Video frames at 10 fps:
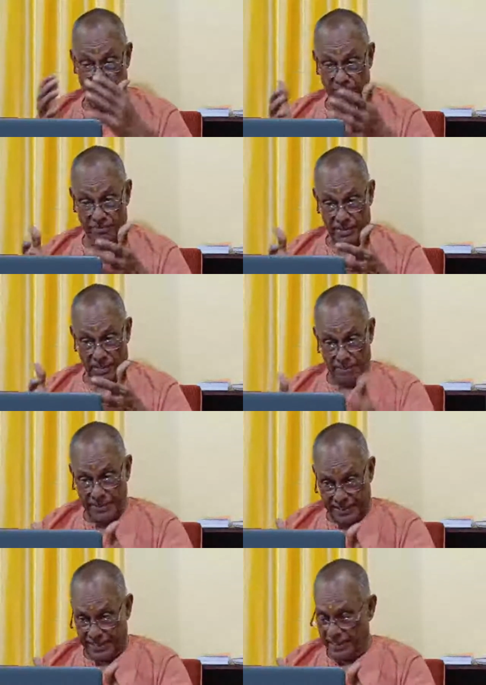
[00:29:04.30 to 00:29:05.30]
we were
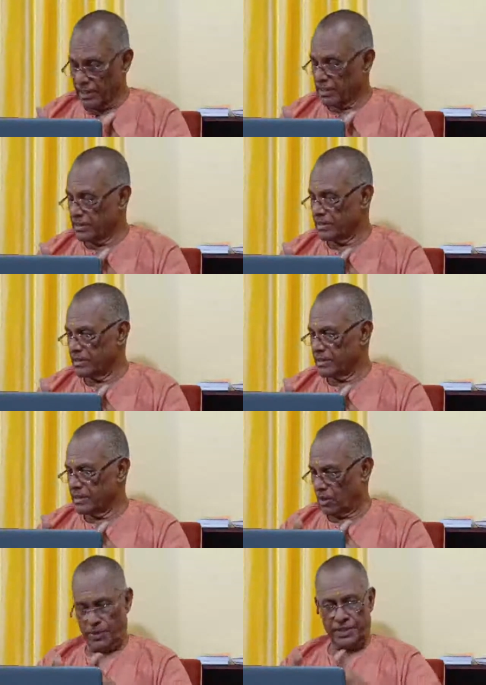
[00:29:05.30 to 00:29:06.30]
limiting,
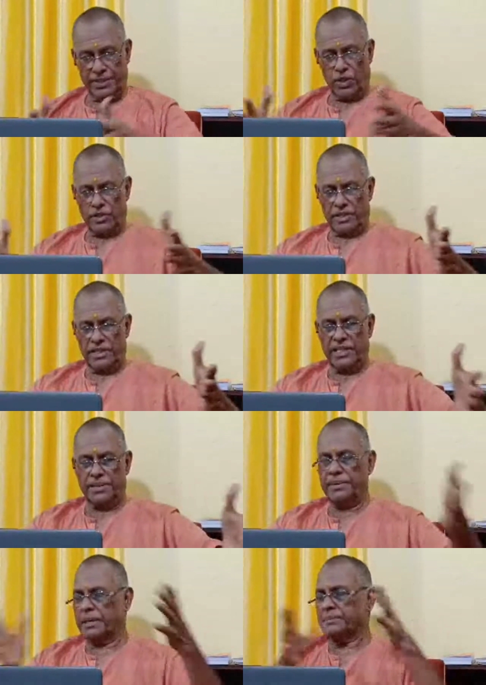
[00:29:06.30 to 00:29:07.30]
now it is not, it
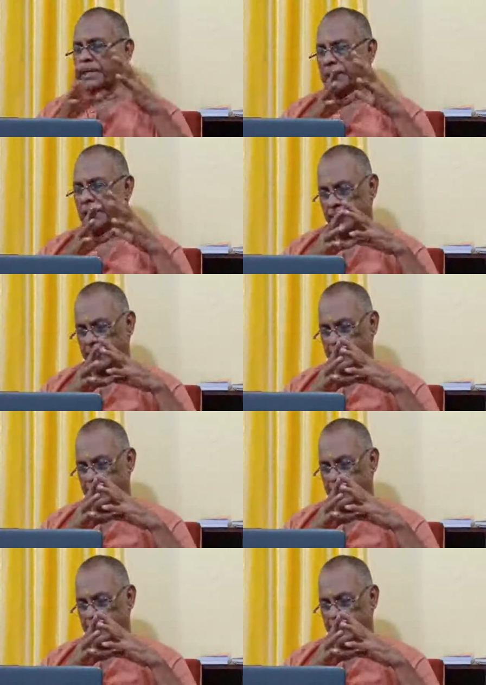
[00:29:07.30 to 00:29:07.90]
becomes unlimited.